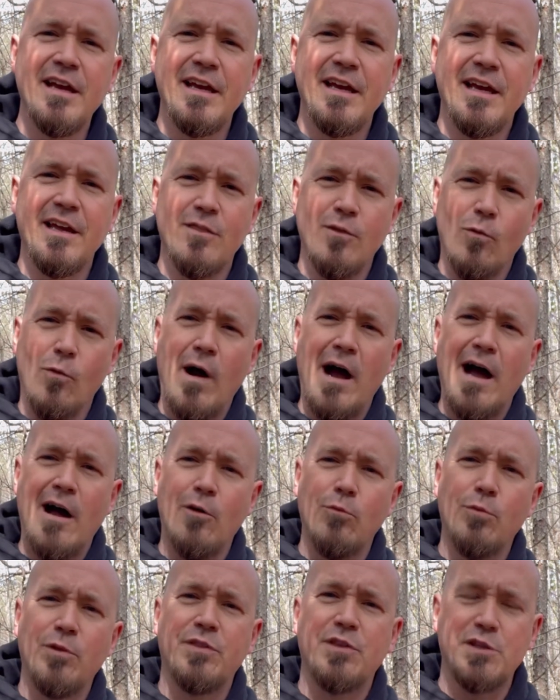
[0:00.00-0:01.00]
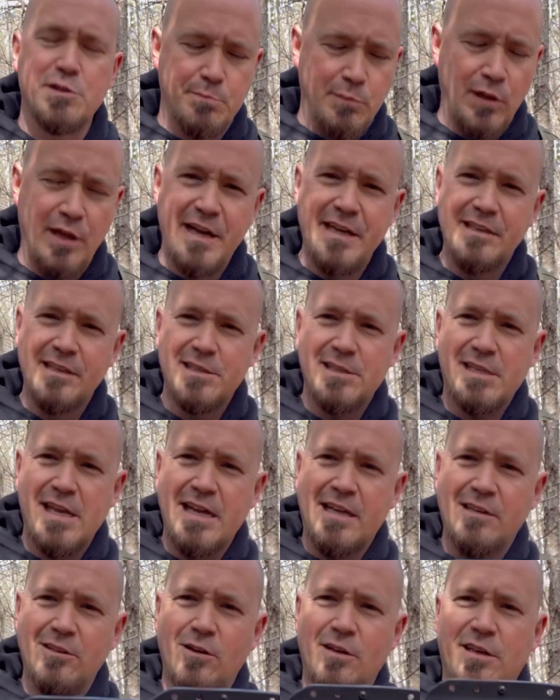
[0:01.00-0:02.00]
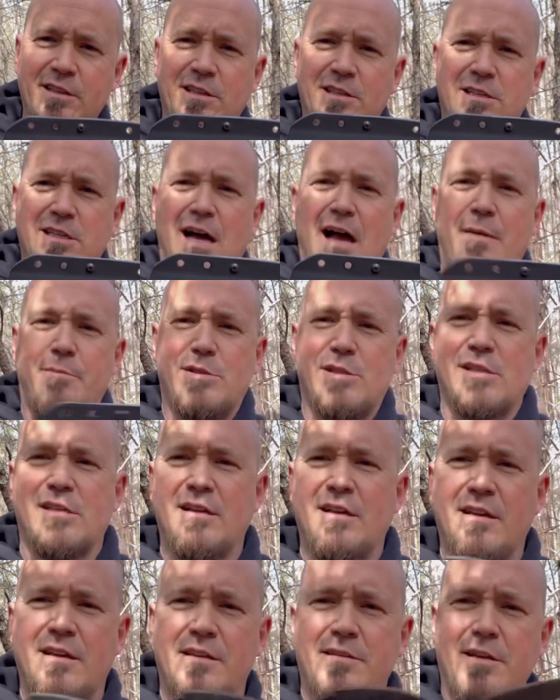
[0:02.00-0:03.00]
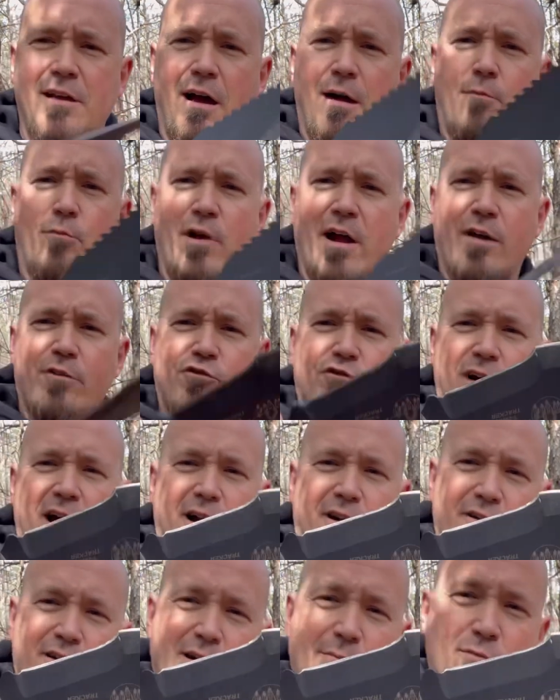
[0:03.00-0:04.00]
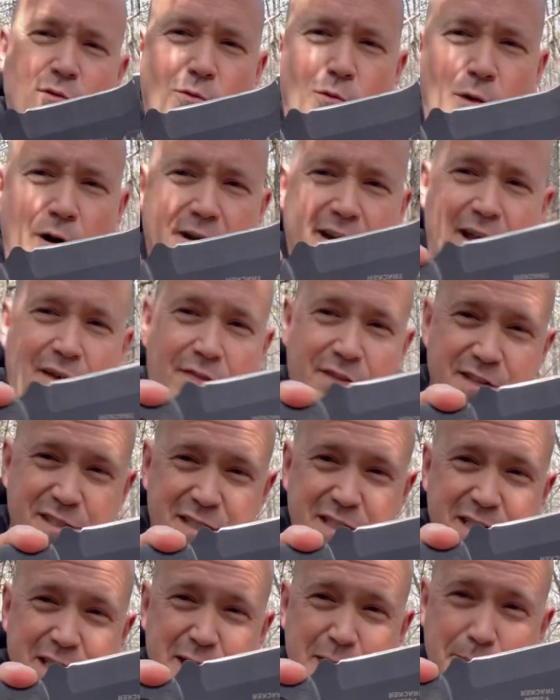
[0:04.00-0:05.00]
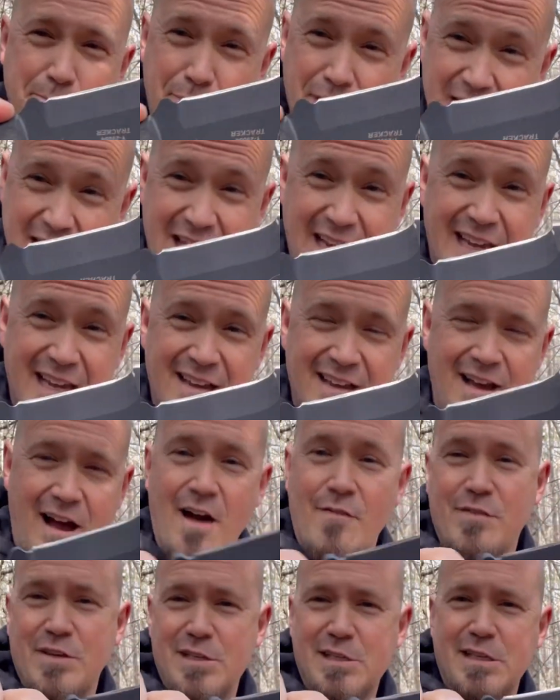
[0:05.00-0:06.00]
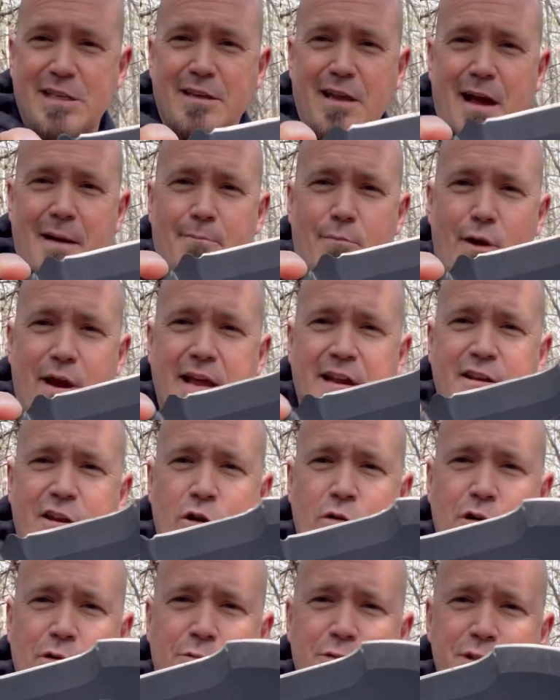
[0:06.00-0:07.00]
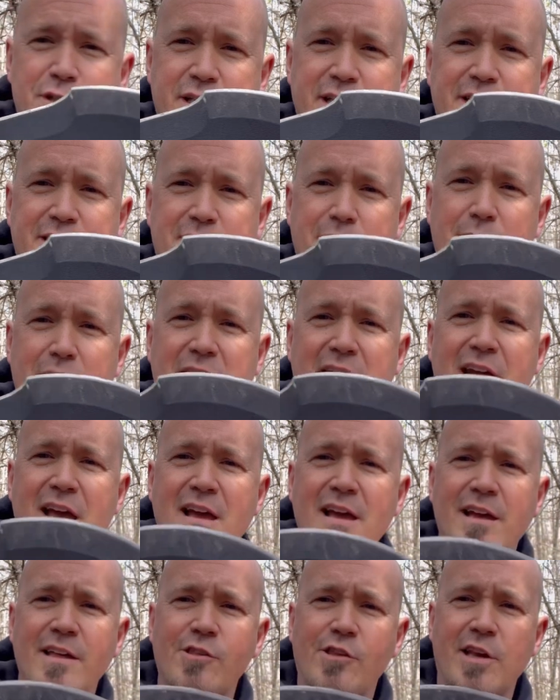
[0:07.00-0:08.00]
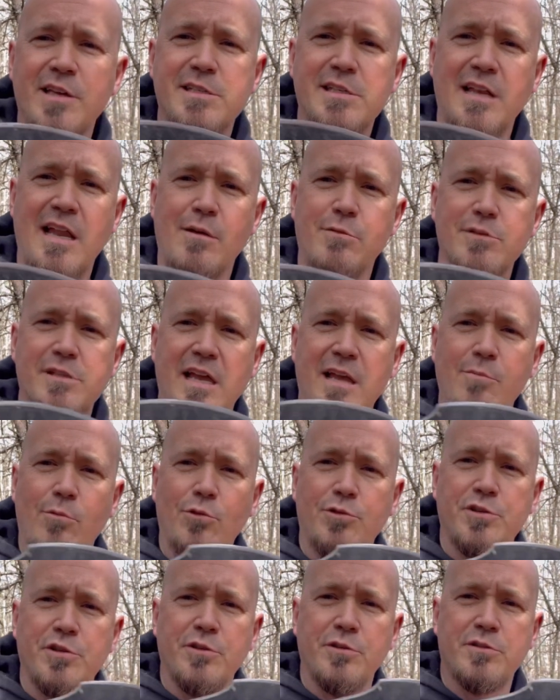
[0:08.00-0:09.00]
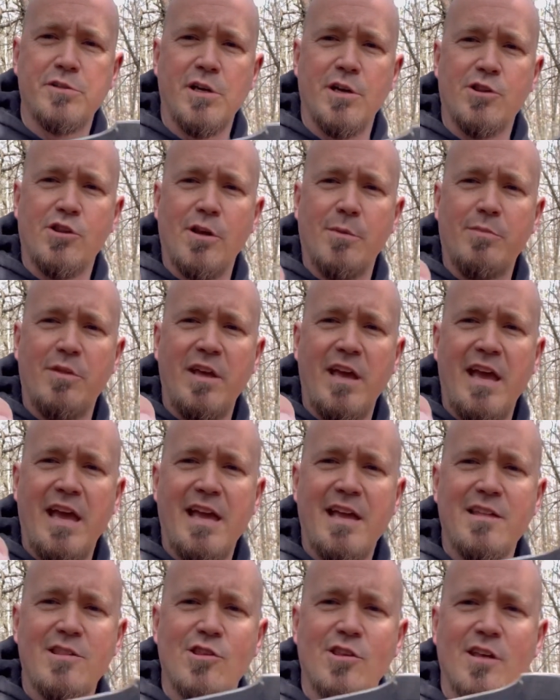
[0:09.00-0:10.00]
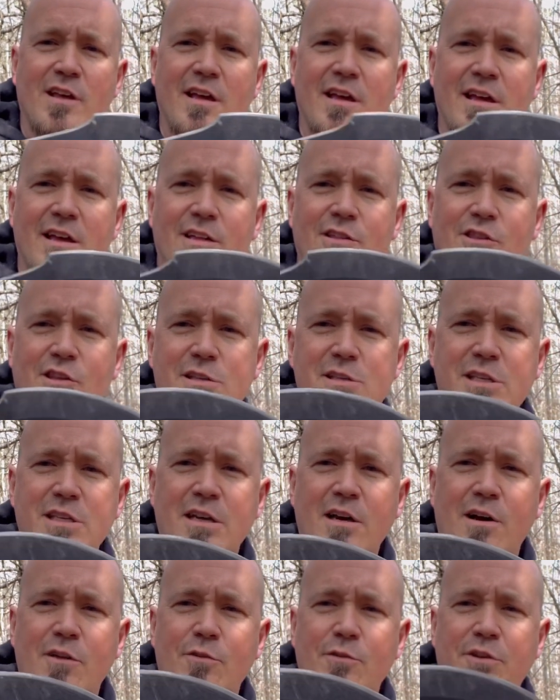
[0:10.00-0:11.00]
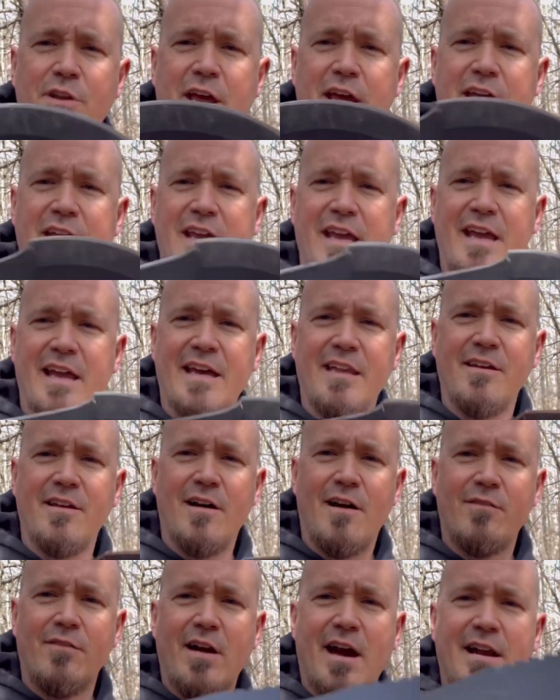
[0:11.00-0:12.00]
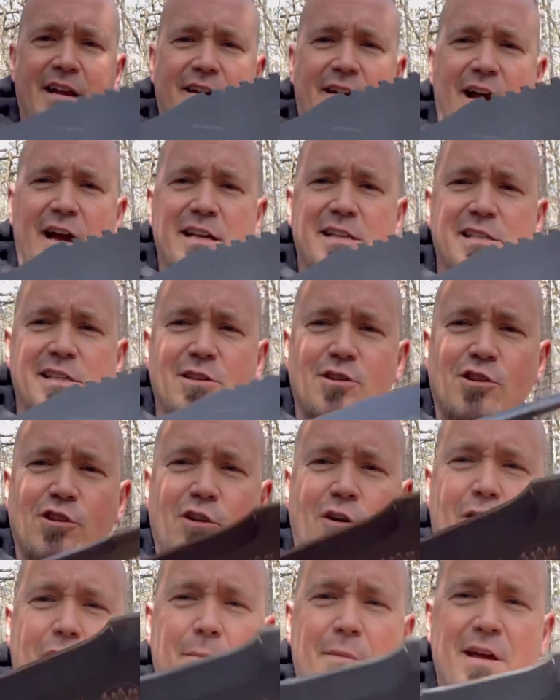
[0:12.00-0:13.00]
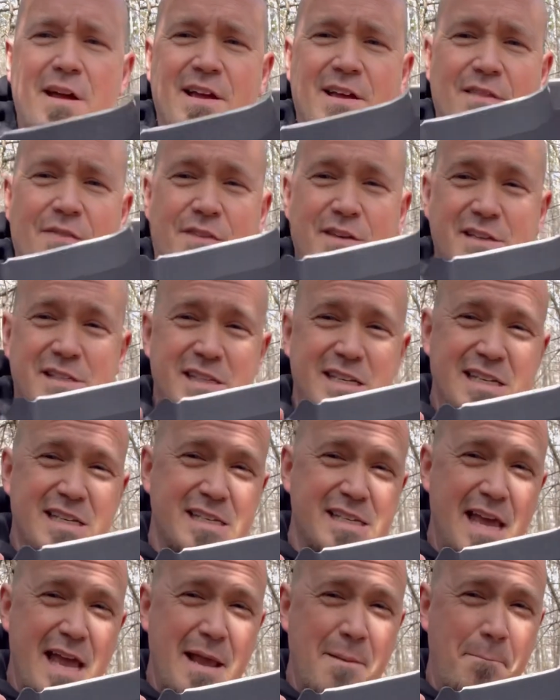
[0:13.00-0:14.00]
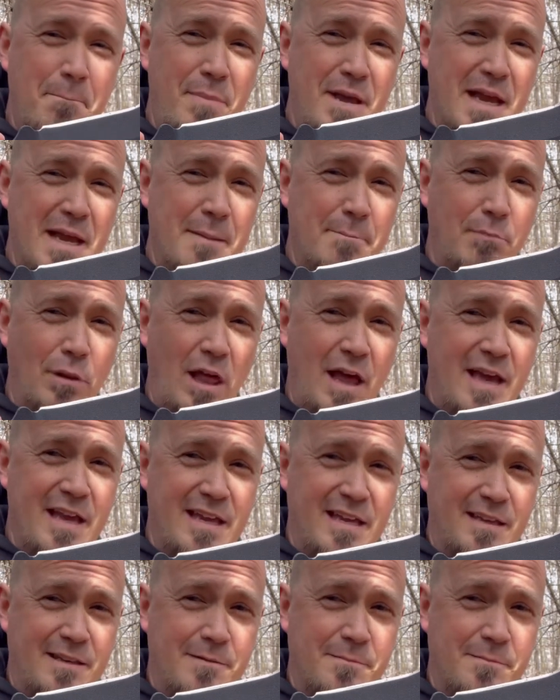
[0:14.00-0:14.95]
in the wild with this blade. Let's take a look at the tops. Tom Brown Tracker number one. Now this is big, obviously not brand new. It was sent to me. Jason, I was able to touch up the edge just the other day and uh, I've got it nice and sharp. This is a big blade.